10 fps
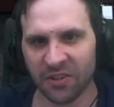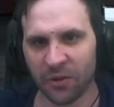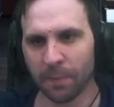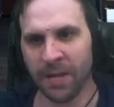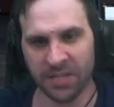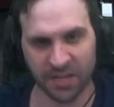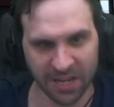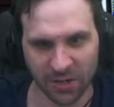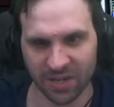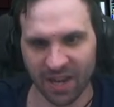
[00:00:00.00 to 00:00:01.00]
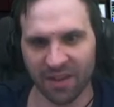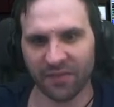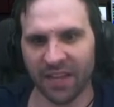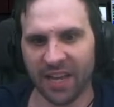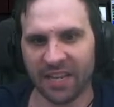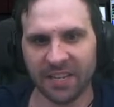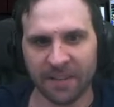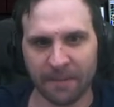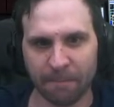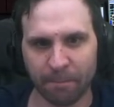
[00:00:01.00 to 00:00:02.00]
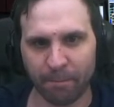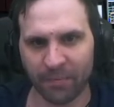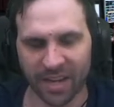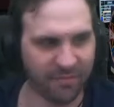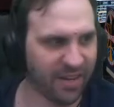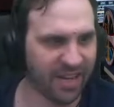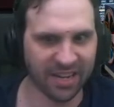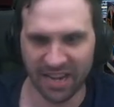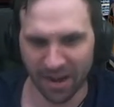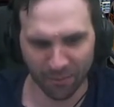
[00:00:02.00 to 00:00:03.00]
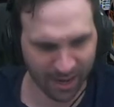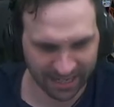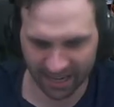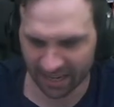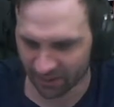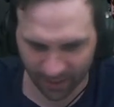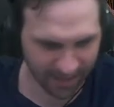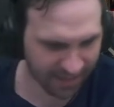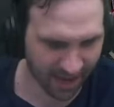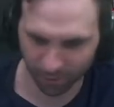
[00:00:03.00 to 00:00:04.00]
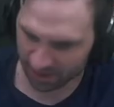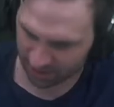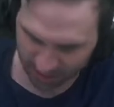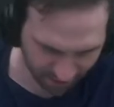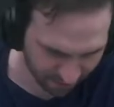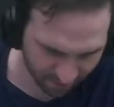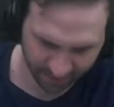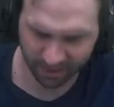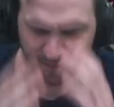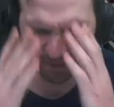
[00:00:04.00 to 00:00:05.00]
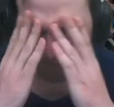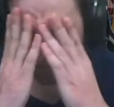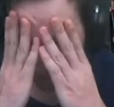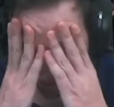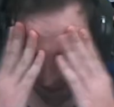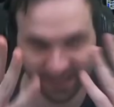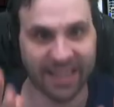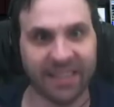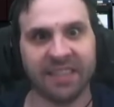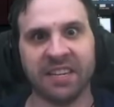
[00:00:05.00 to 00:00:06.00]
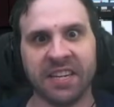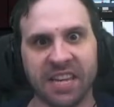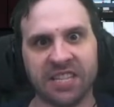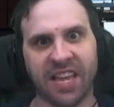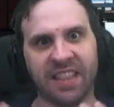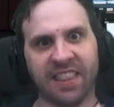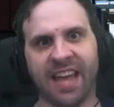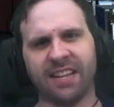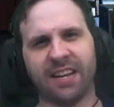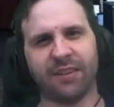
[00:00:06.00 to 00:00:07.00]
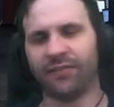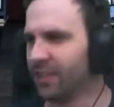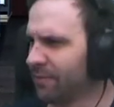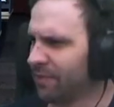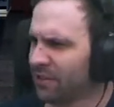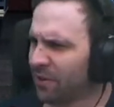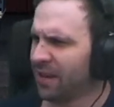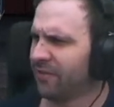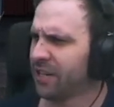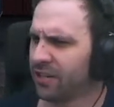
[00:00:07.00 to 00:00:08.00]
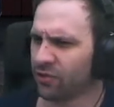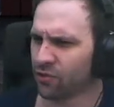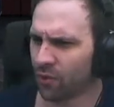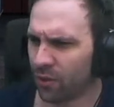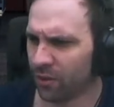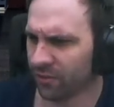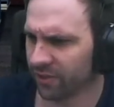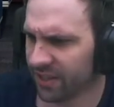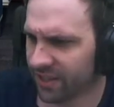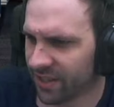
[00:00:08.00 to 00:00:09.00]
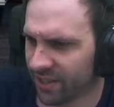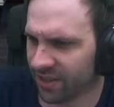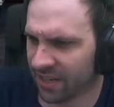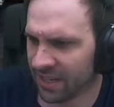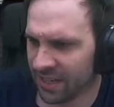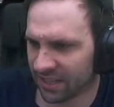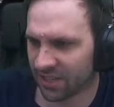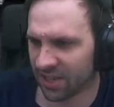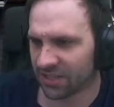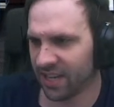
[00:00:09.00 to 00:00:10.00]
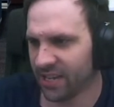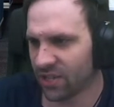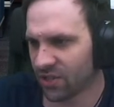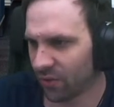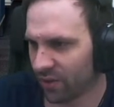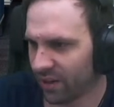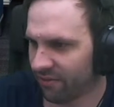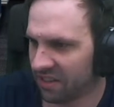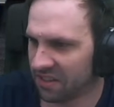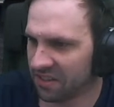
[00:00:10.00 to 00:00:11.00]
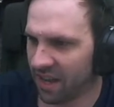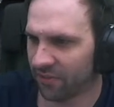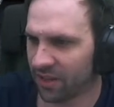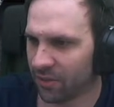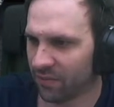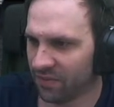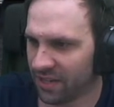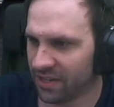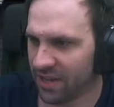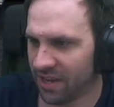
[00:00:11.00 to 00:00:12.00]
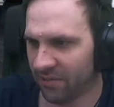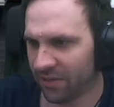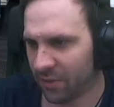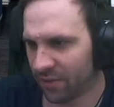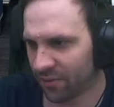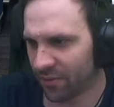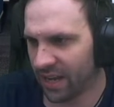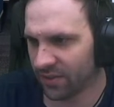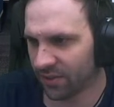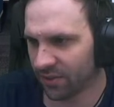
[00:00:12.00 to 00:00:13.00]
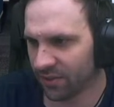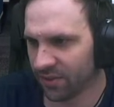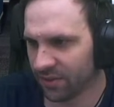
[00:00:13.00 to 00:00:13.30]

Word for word: You're pissed at yourself. Like, oh man, yeah, why did I do that? That was stupid. What am I doing? Like, it's like that kind of feeling, but you don't have any control over it, you know? That's called stages of grieving. Definitely, EJ definitely went through that too.